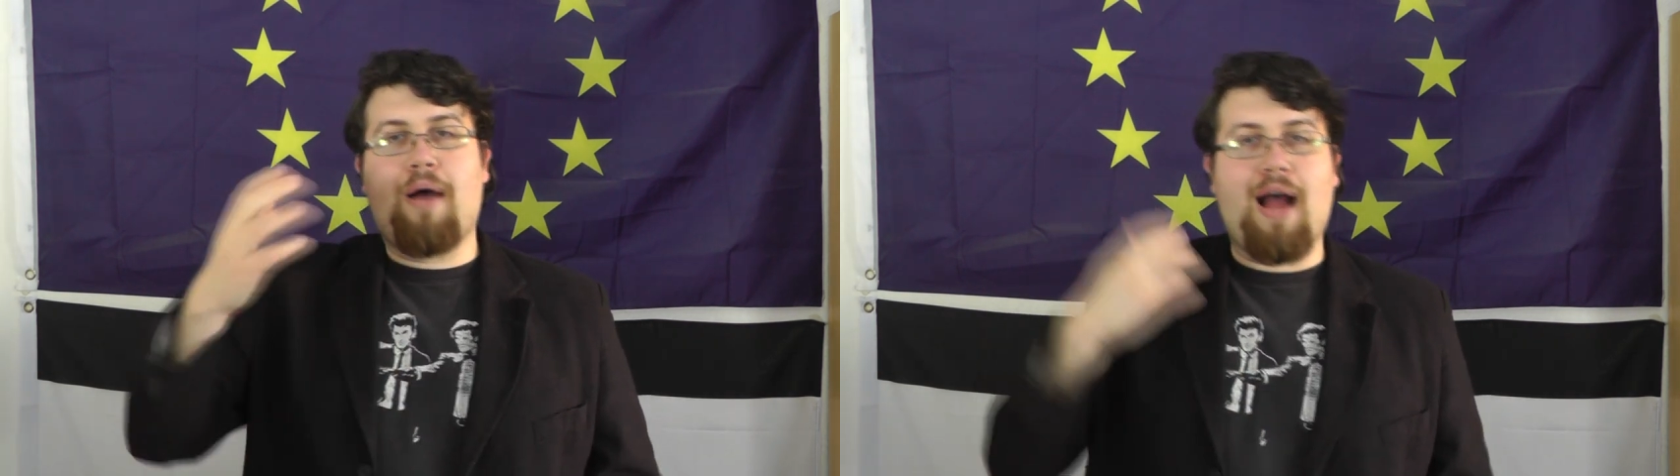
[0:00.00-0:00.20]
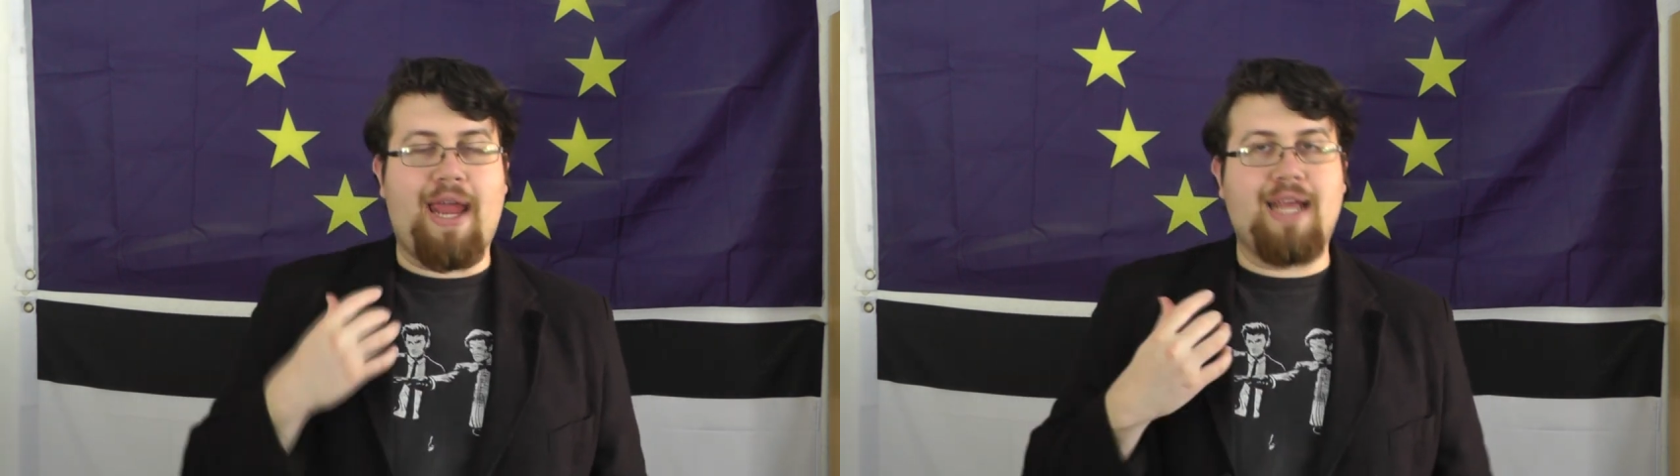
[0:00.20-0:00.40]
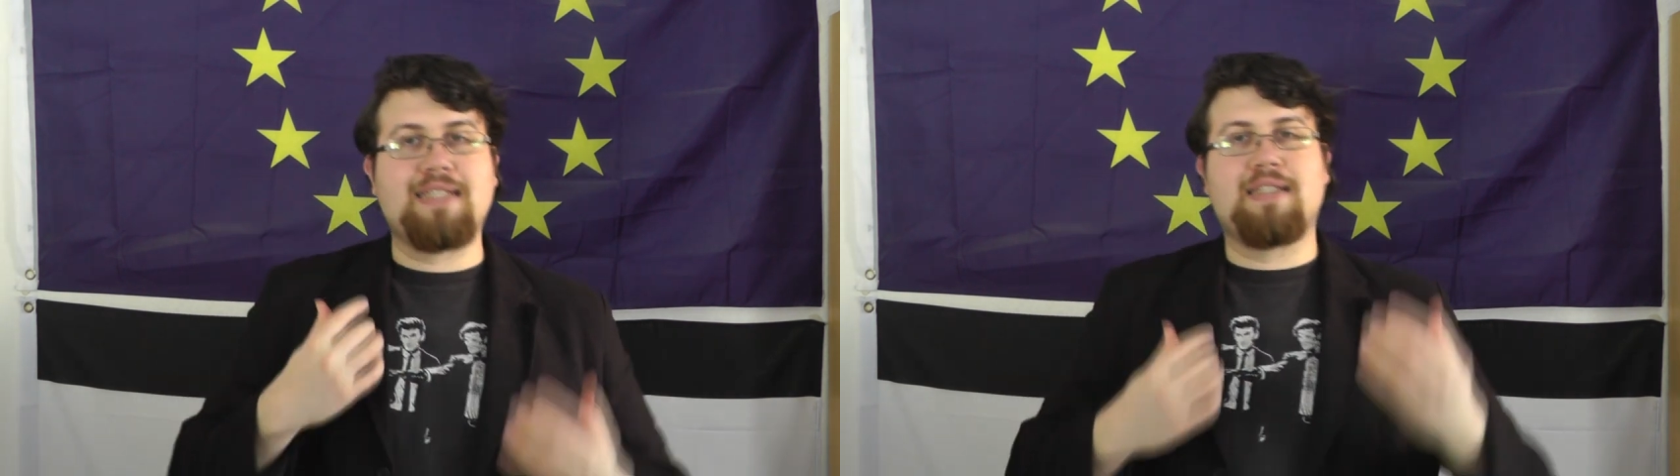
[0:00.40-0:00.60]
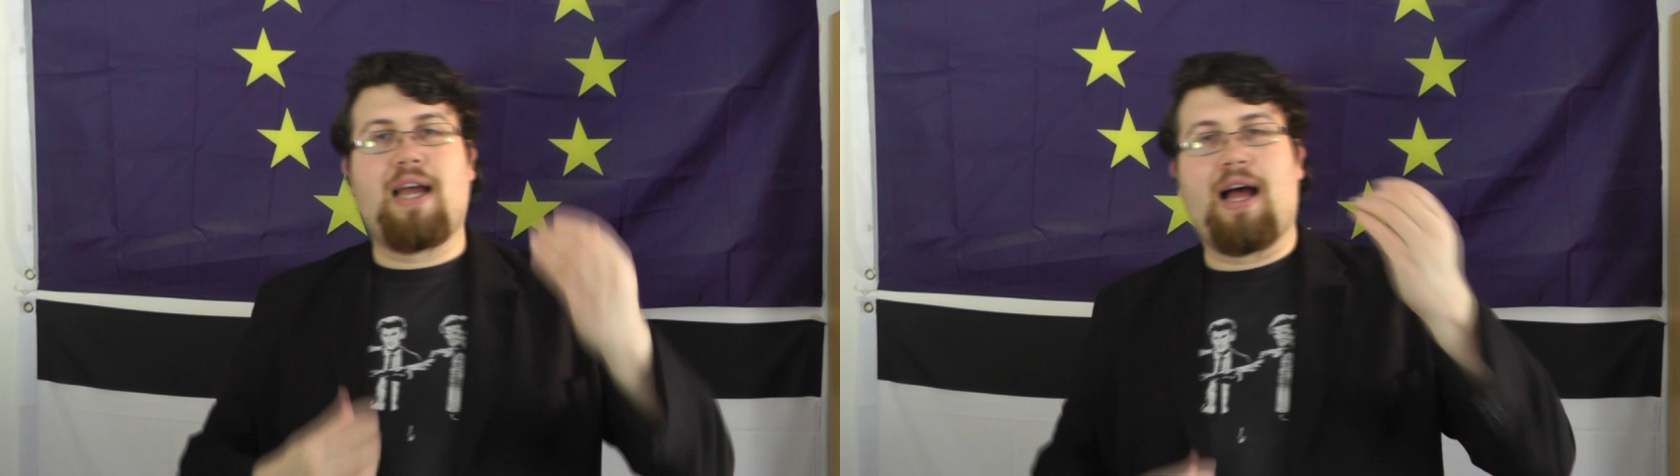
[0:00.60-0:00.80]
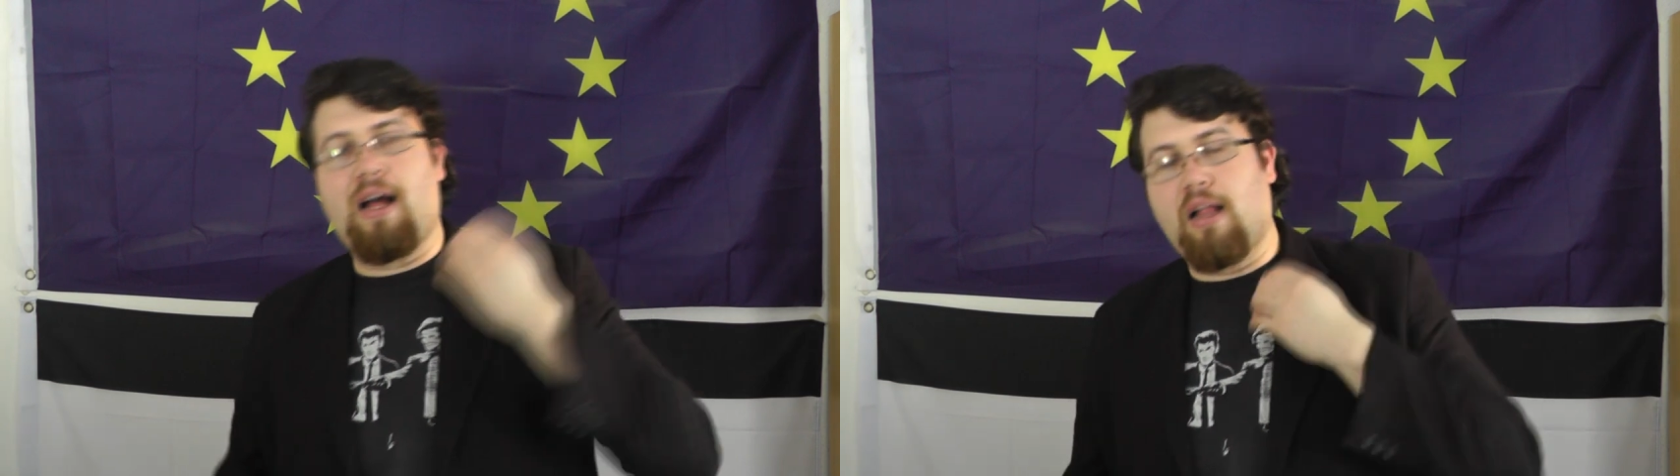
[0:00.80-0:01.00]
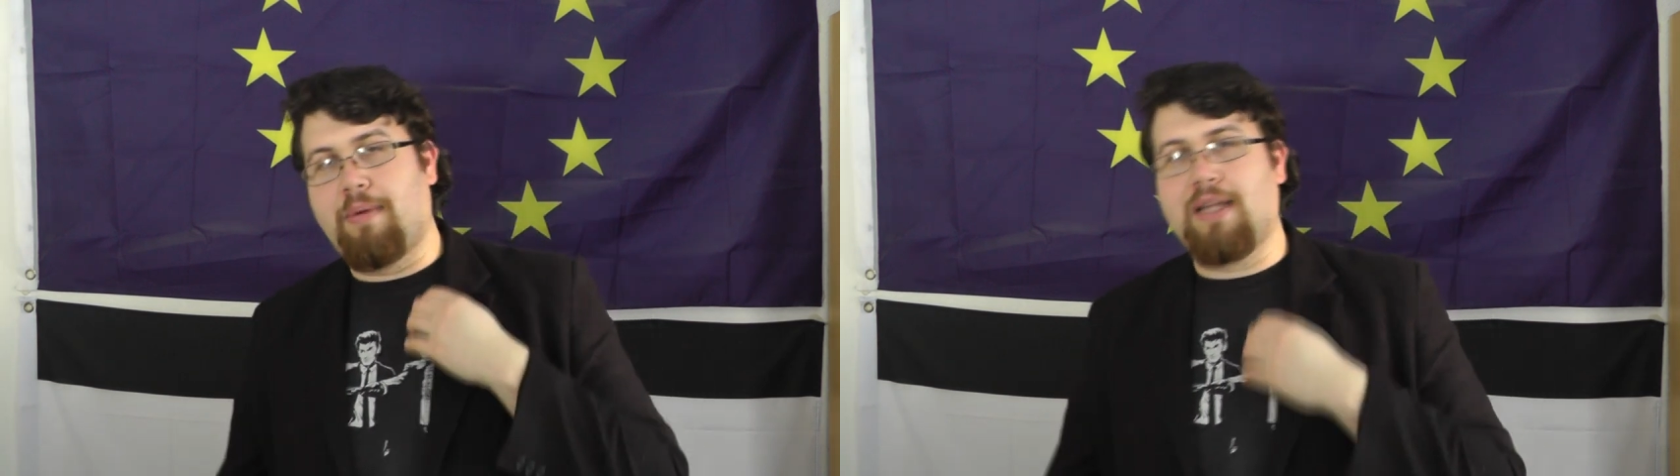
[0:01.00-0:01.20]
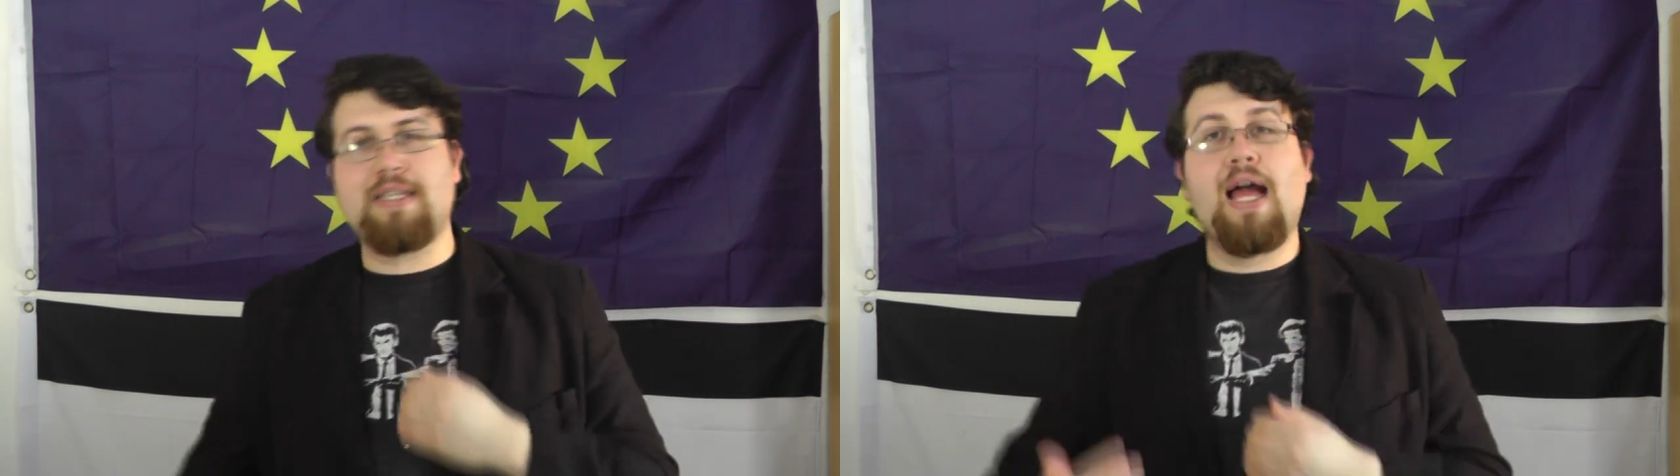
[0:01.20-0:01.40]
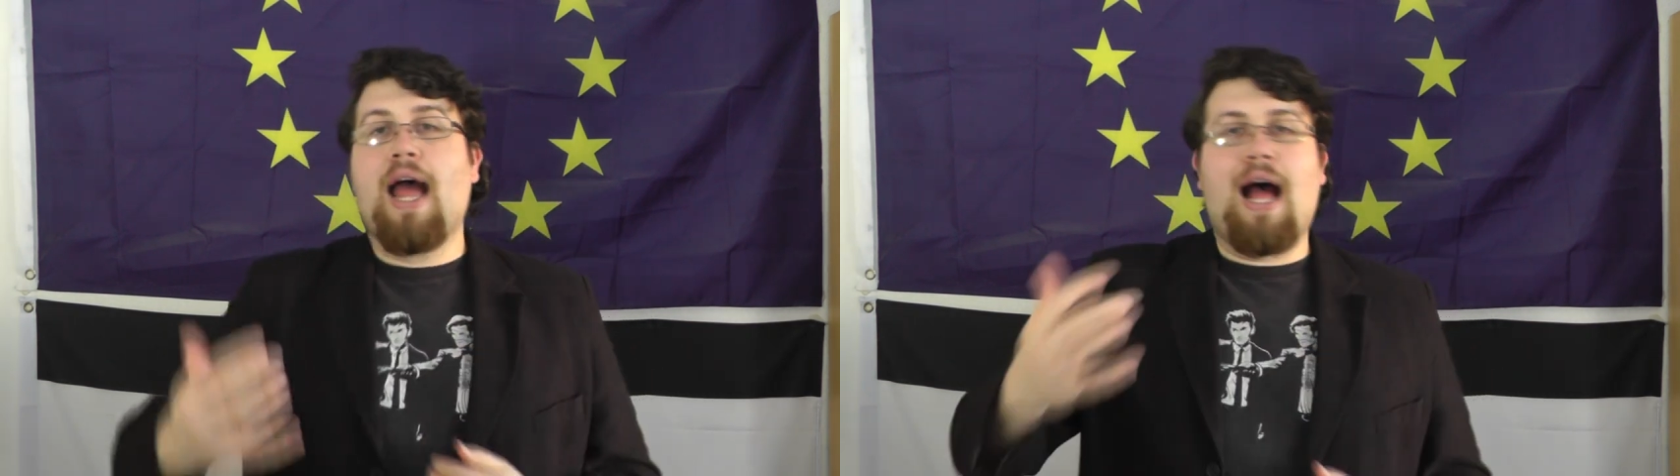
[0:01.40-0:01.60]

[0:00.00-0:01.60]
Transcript: pikes, their halberds,